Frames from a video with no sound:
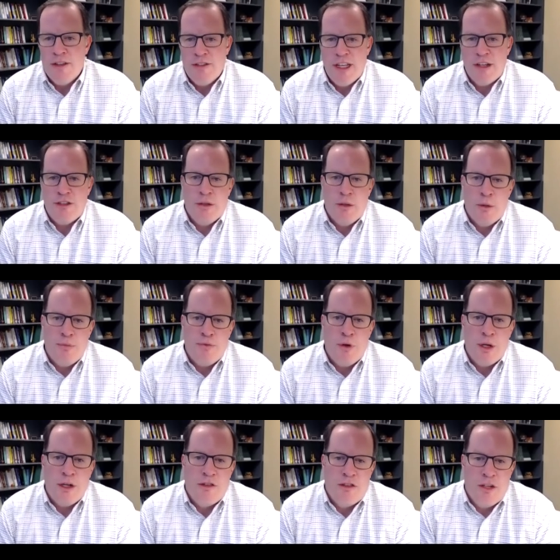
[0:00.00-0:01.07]
session. We'll
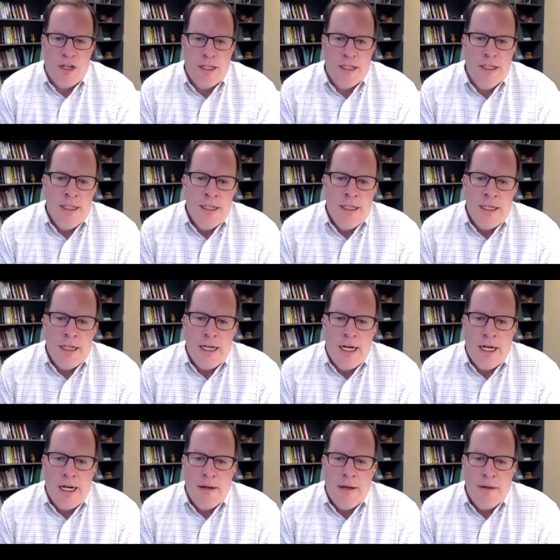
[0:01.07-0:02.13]
focus on
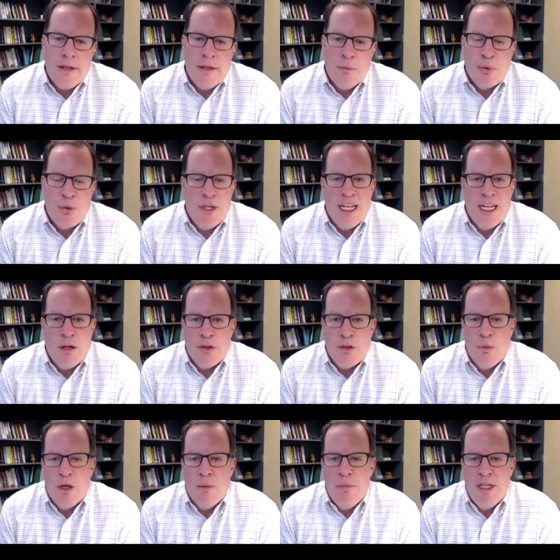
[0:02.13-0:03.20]
uh, employee health and
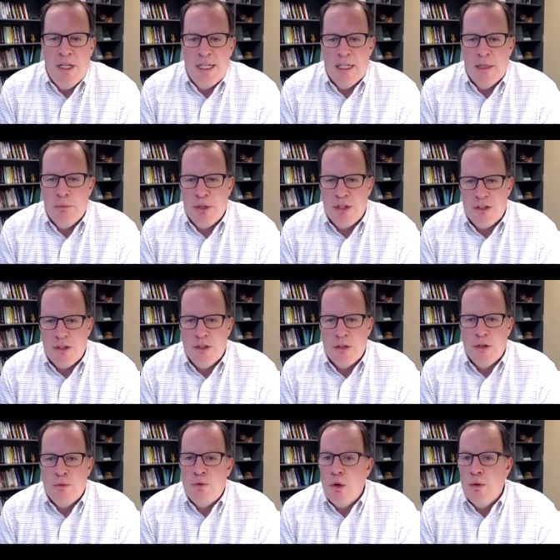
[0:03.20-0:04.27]
well-being, and in particular,
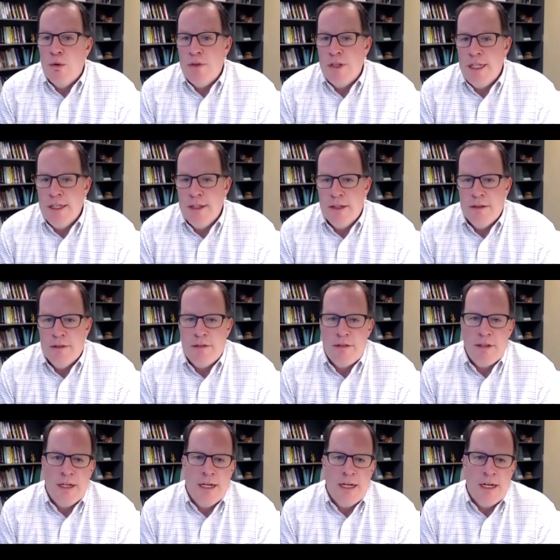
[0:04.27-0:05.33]
the role of leaders,
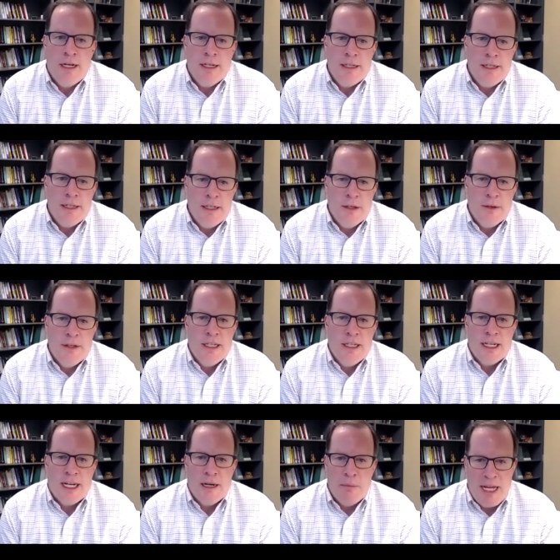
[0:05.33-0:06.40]
uh, you know, in
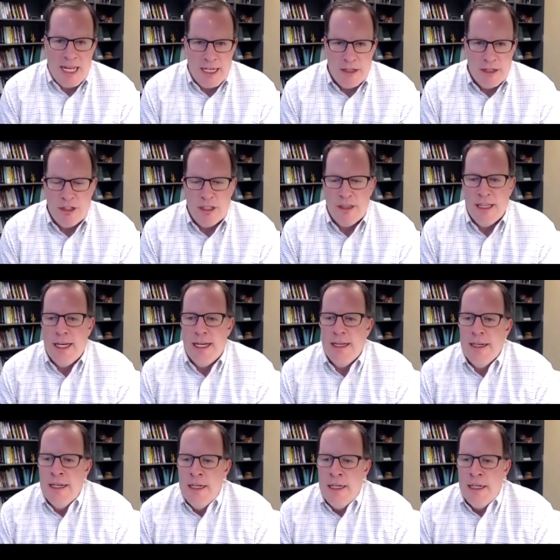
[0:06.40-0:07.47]
kind of managing that.
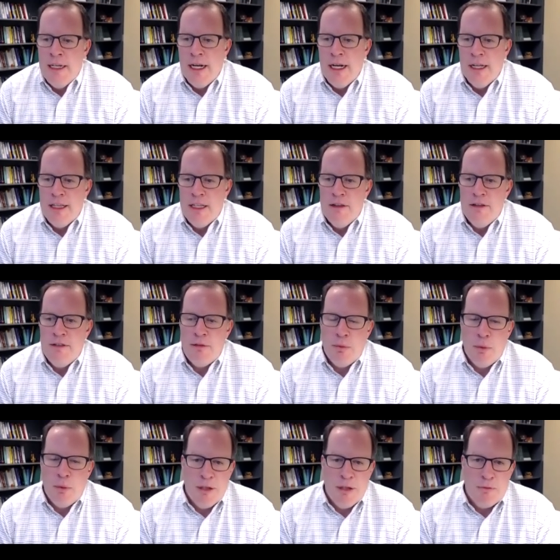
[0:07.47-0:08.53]
Uh, these
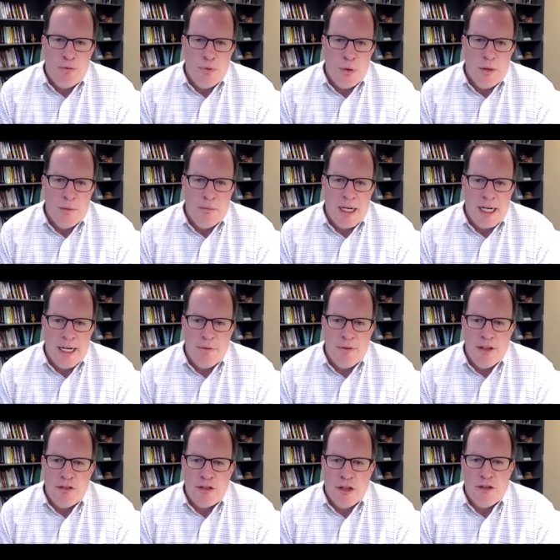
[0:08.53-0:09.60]
will be informed by
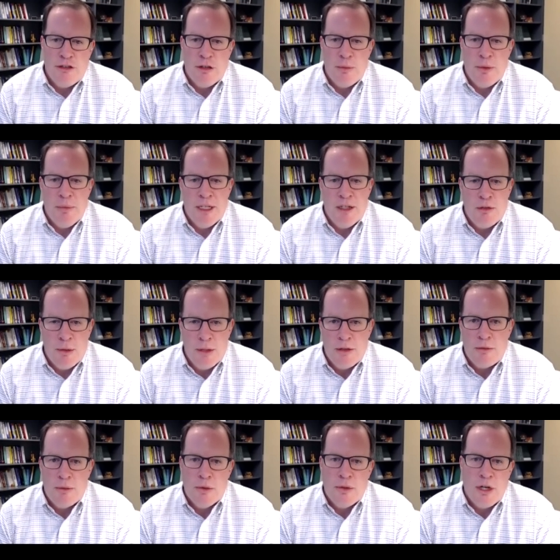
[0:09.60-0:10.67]
research that we've been doing
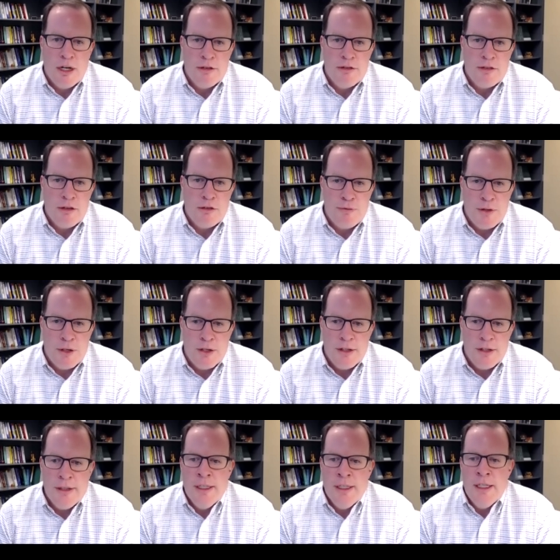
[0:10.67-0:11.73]
through CAHRS this fall,